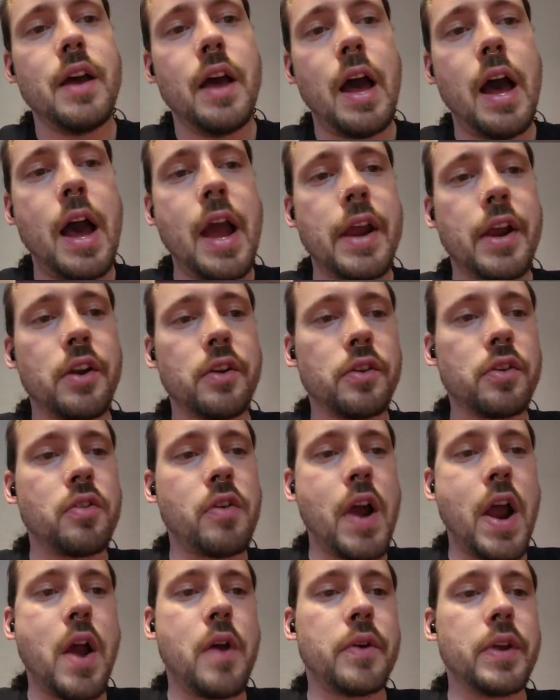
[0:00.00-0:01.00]
Iron
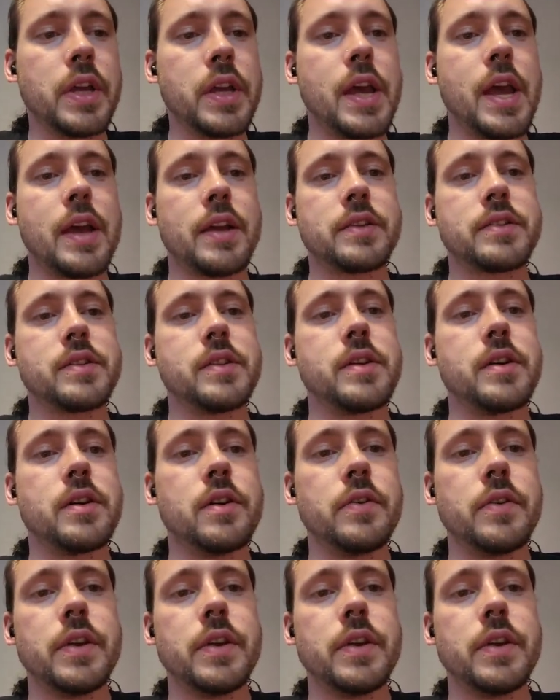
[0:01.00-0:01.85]
Crown EX, though.